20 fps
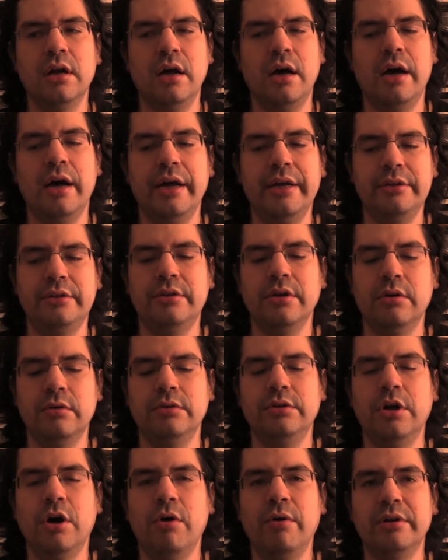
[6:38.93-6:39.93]
I
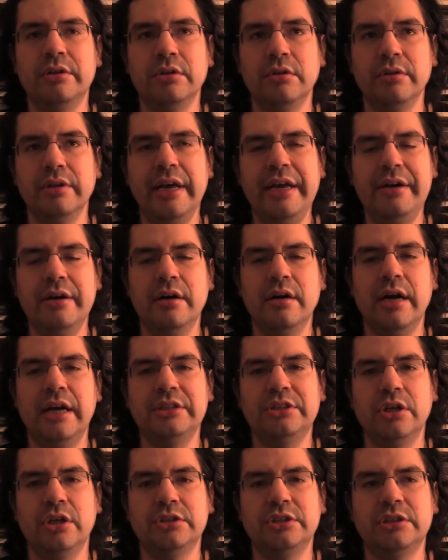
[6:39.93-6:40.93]
don't know. Until later, I
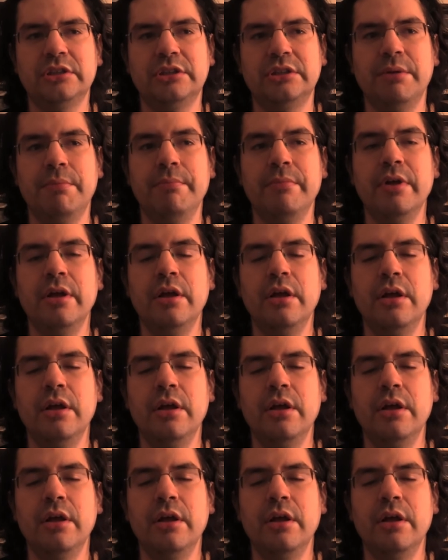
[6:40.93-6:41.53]
saw some